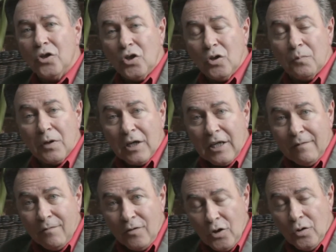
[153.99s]
do you
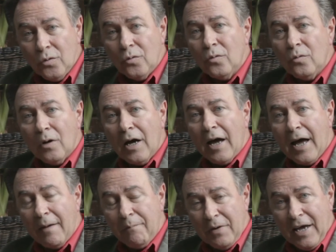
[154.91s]
believe you
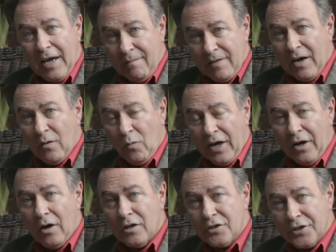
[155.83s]
have behaved that
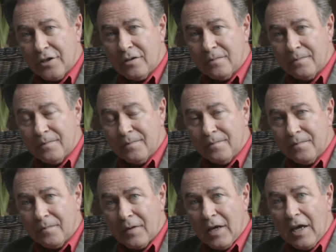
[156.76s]
way also?
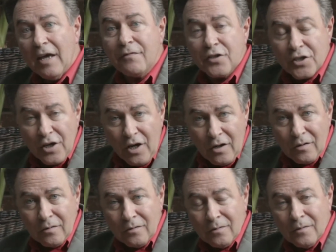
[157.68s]
If
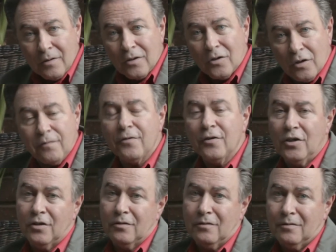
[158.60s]
so, good
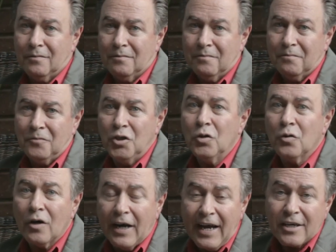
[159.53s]
for you.
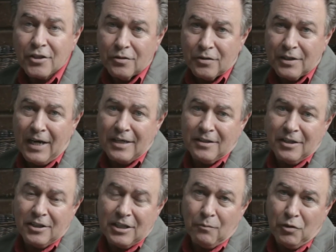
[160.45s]
You are
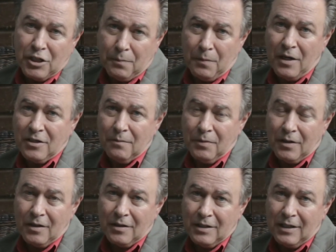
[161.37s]
exercising some
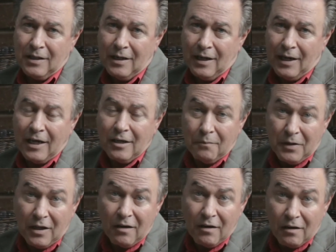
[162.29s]
responsibility. And
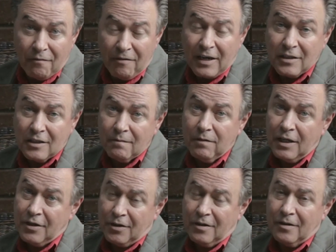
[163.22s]
to be an effective
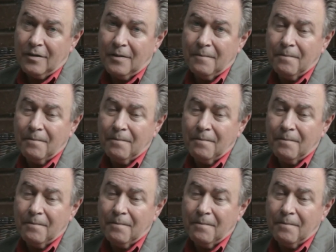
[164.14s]
leader,